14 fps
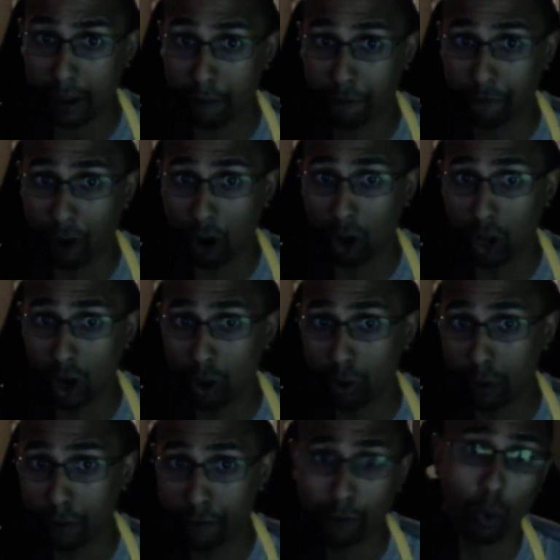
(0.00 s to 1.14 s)

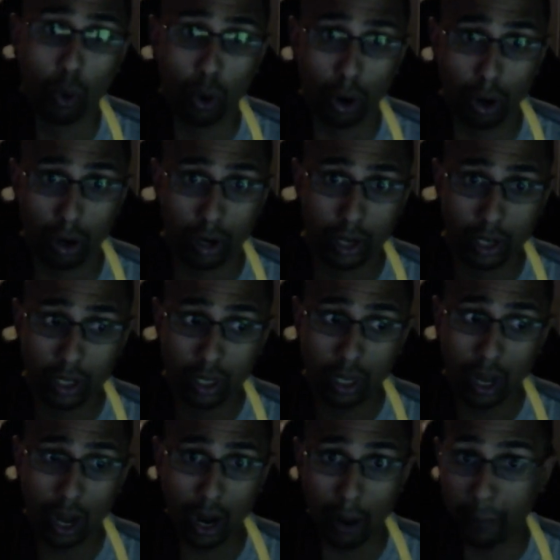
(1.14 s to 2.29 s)
Fallout 4.
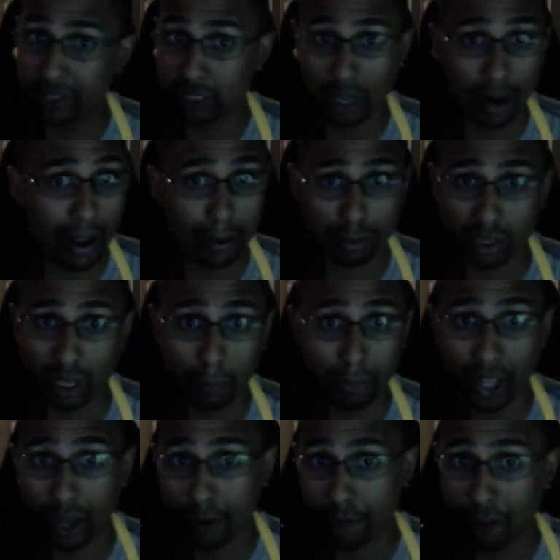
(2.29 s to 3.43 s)
Um, it's going to have
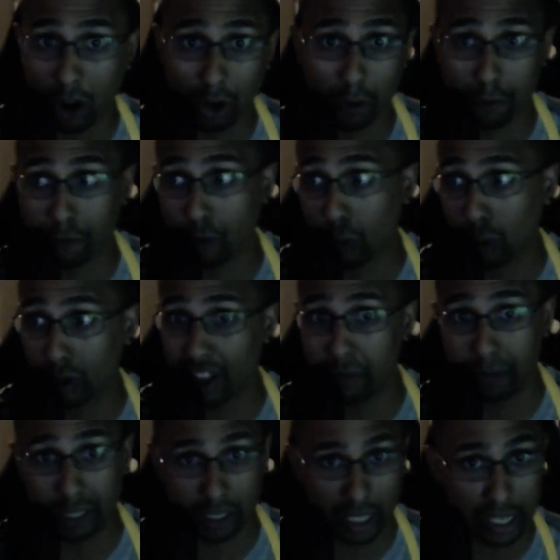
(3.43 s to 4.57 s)
something of Fallout 4. They've
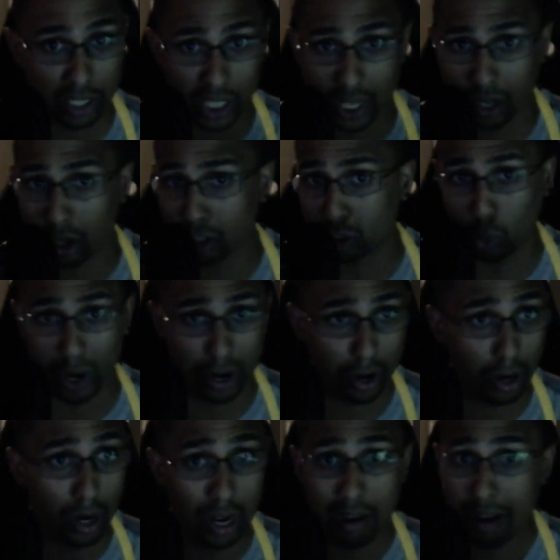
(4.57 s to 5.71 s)
been teasing it on
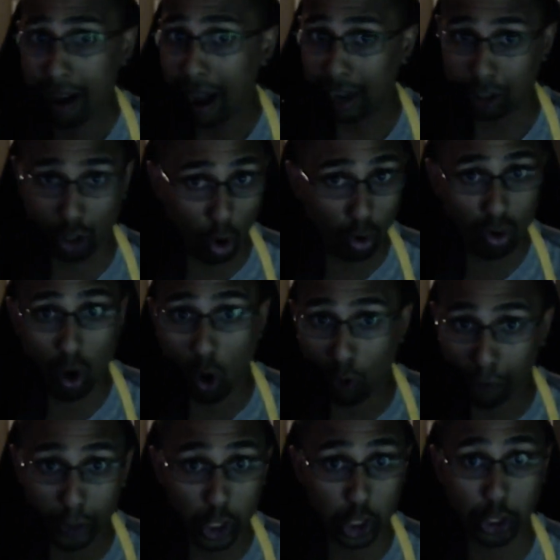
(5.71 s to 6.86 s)
Twitter I don't know
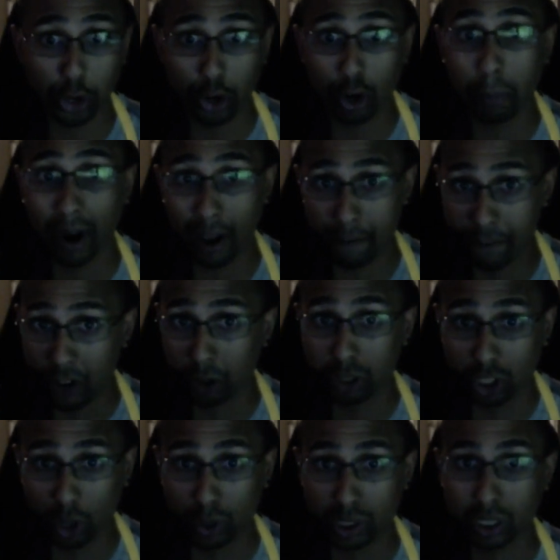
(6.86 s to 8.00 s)
for sure, but I feel as
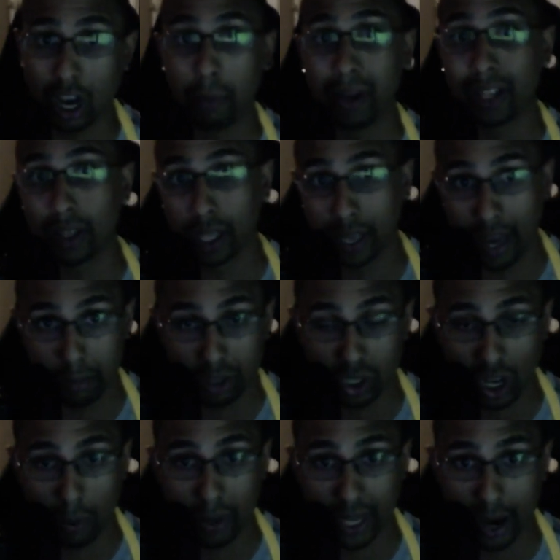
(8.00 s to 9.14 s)
though it's coming. The game is
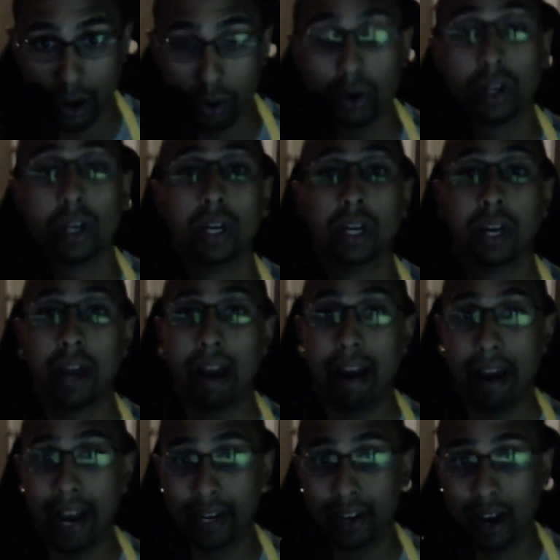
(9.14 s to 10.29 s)
coming out,
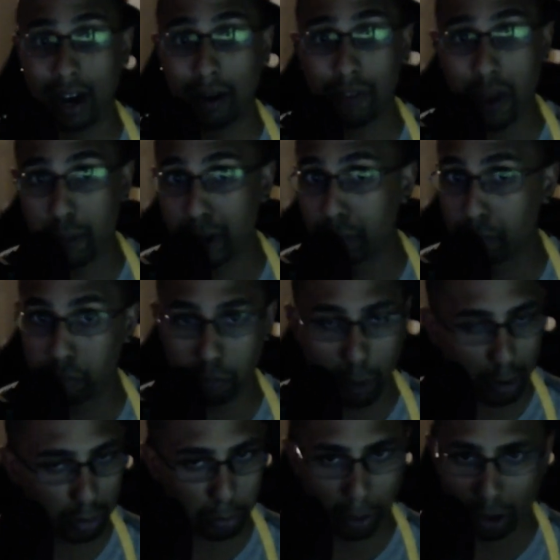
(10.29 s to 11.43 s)
and uh, they've been
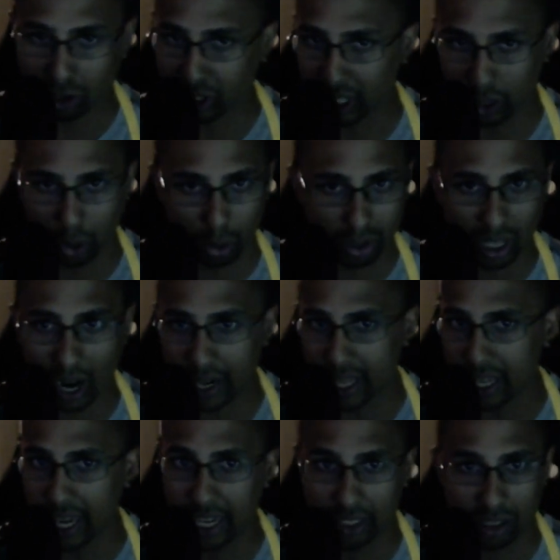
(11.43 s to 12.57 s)
po posting little tiny
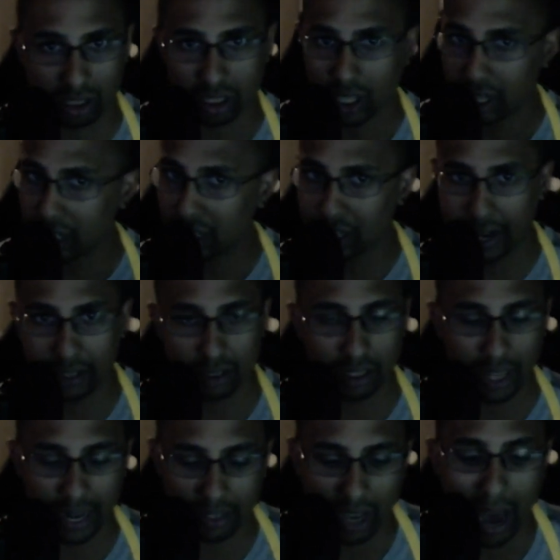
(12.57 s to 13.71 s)
hints that it's
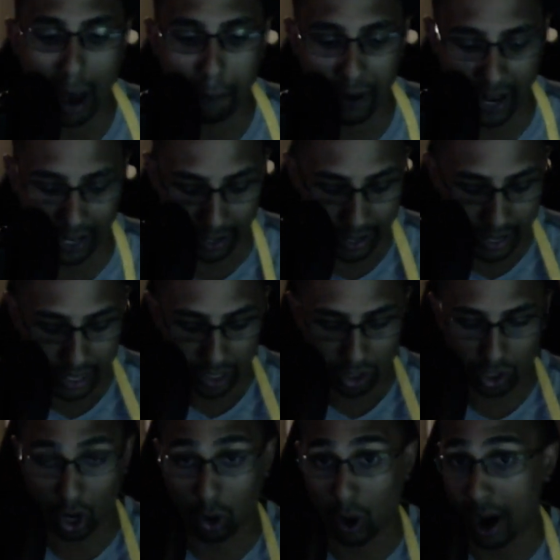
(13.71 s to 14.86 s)
that it's happening.
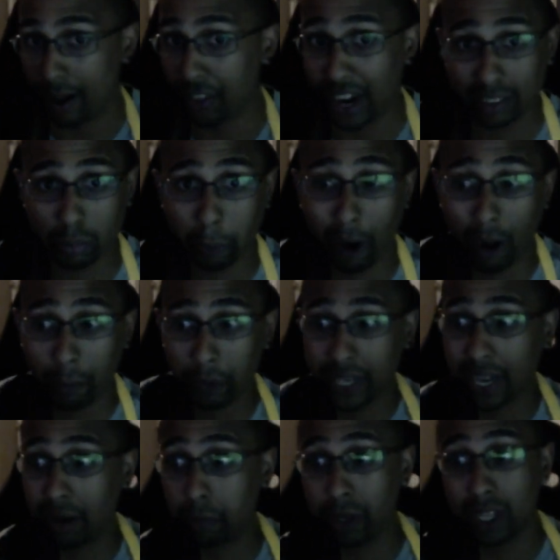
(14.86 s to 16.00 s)
So uh, that's probably
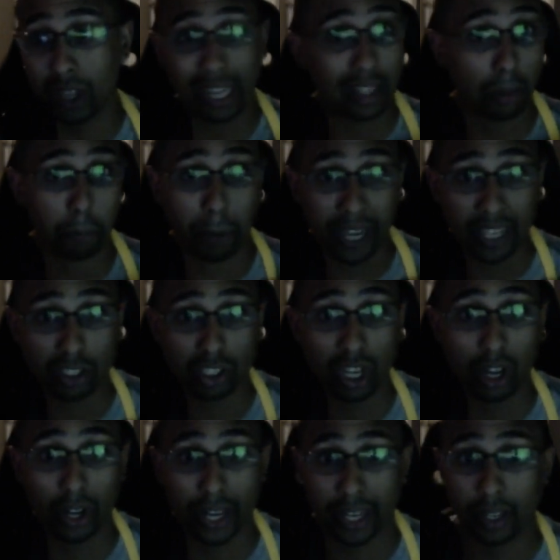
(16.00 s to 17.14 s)
going to be like the biggest
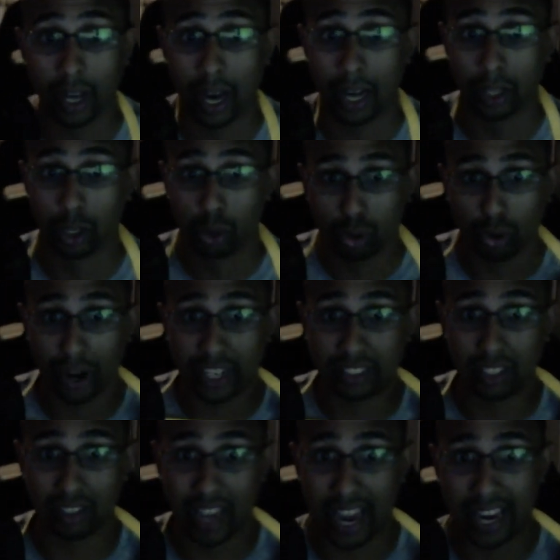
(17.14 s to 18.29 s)
selling uh, loot crate
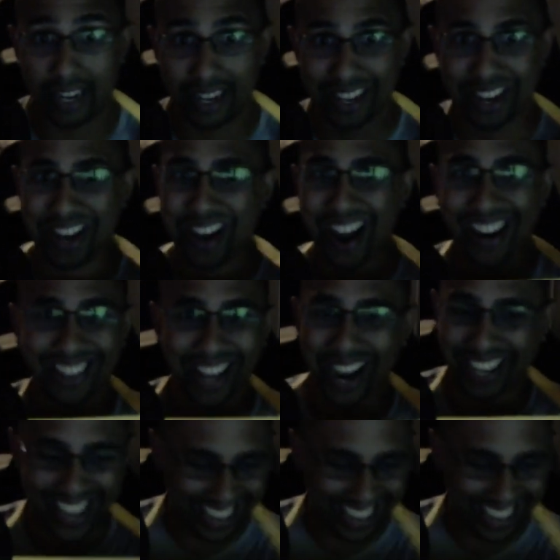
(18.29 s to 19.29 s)
to date. And I can't